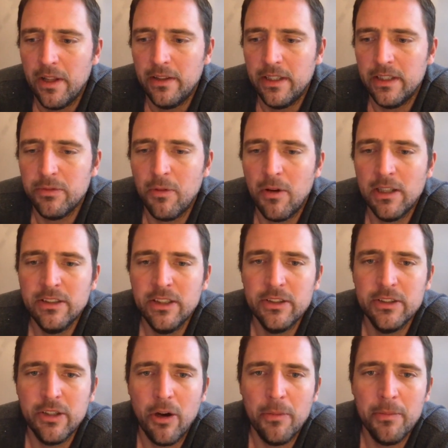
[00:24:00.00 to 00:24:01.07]
this one dude
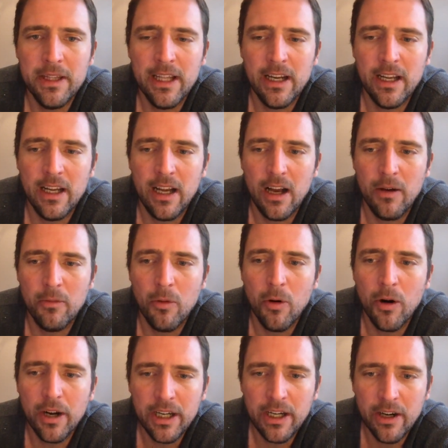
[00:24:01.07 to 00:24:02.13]
told me that a, a
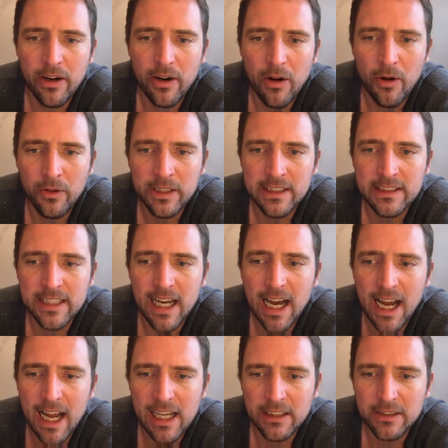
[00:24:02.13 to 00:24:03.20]
warrior only
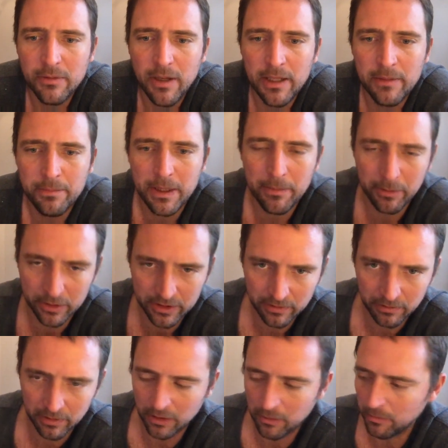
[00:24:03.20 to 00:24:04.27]
dies when people
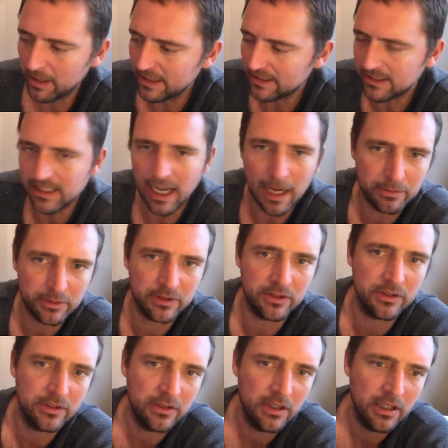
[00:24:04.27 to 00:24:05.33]
when the wind
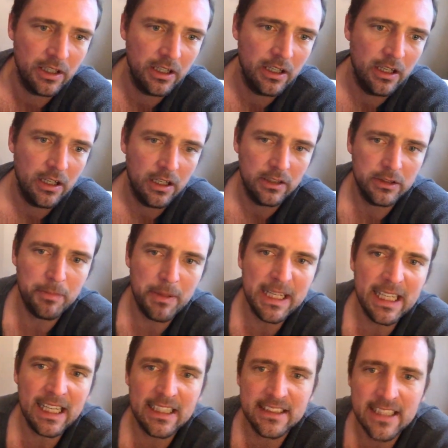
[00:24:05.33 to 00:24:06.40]
stops
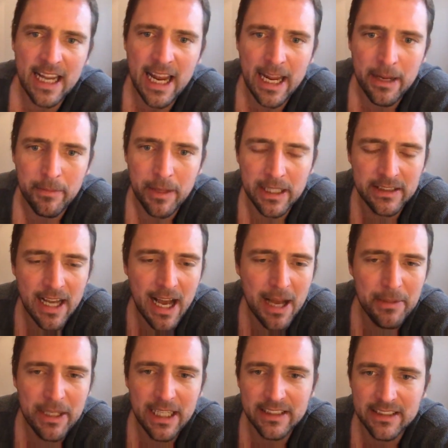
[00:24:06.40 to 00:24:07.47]
speaking his name. And
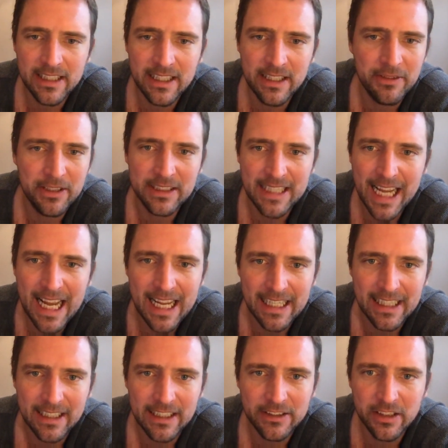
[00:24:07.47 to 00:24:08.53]
Tommy isn't even
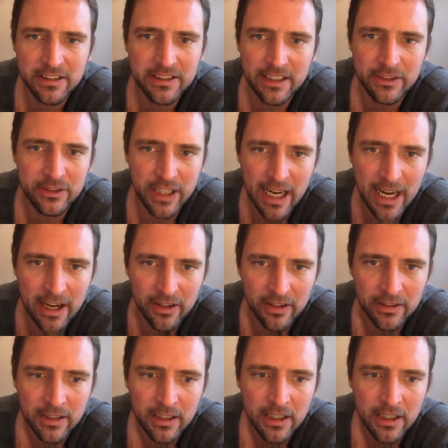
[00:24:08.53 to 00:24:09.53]
dead. He's just in jail.